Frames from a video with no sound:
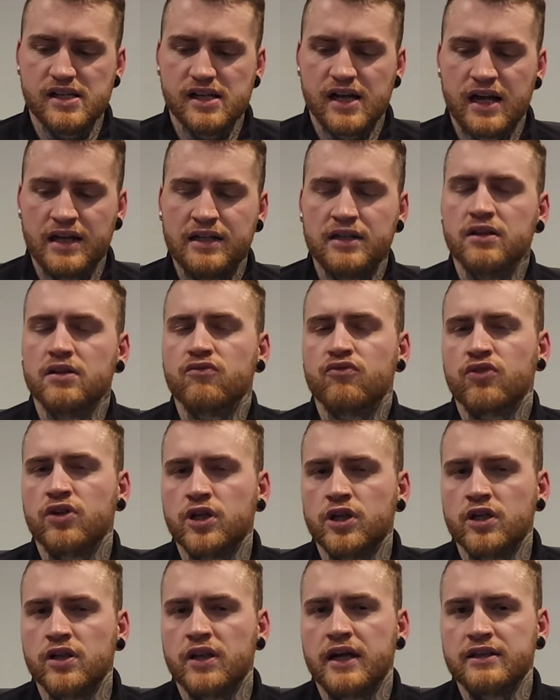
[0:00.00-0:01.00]
I didn't
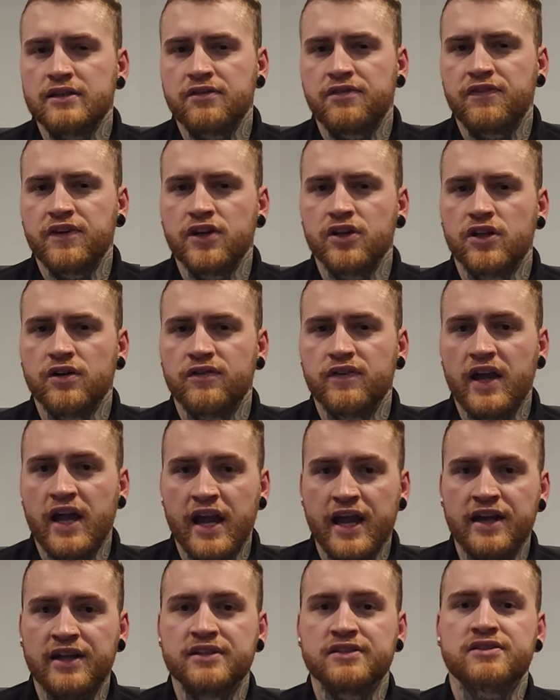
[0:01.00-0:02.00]
really like the feel of it
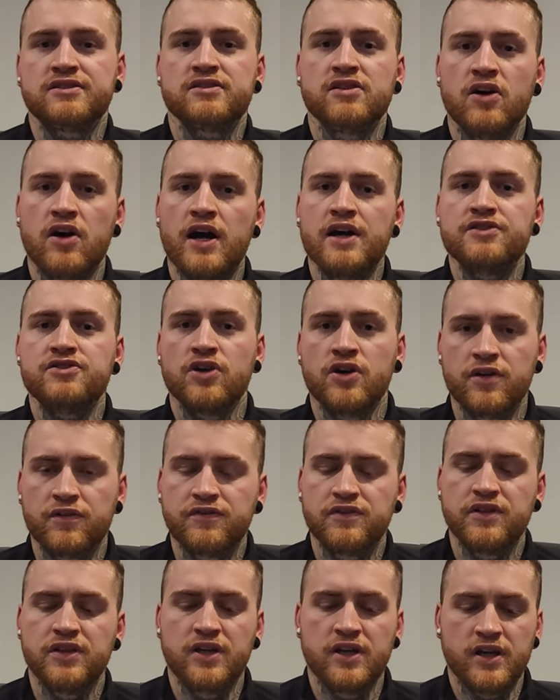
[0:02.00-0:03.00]
and it slides
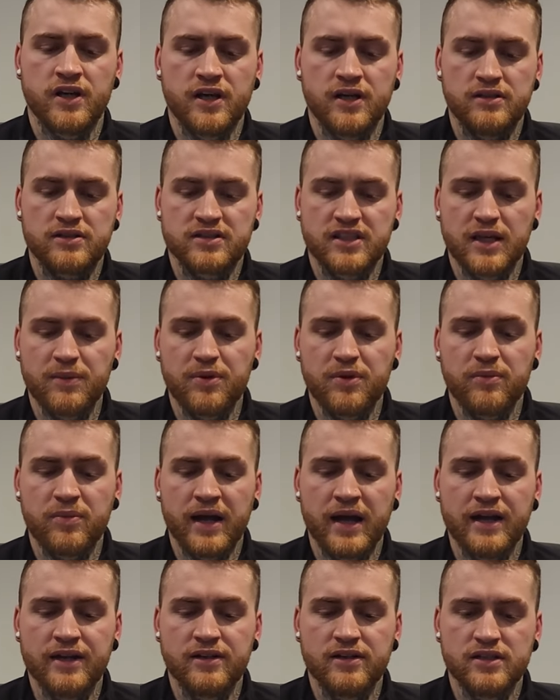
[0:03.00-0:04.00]
off your sleeping
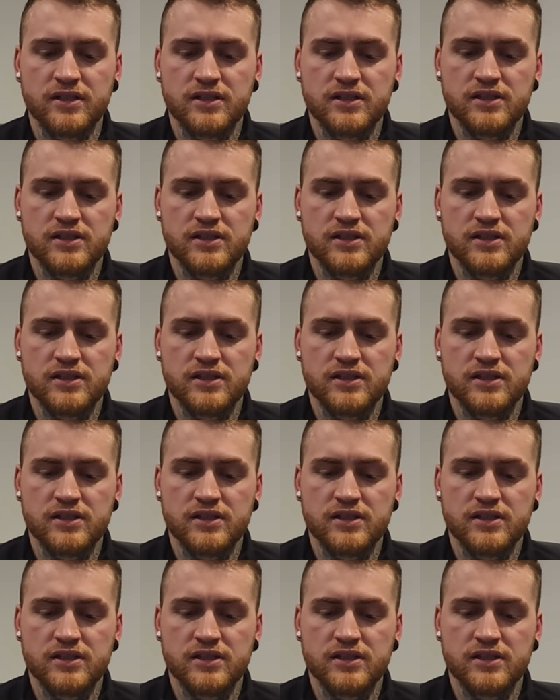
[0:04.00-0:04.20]
pad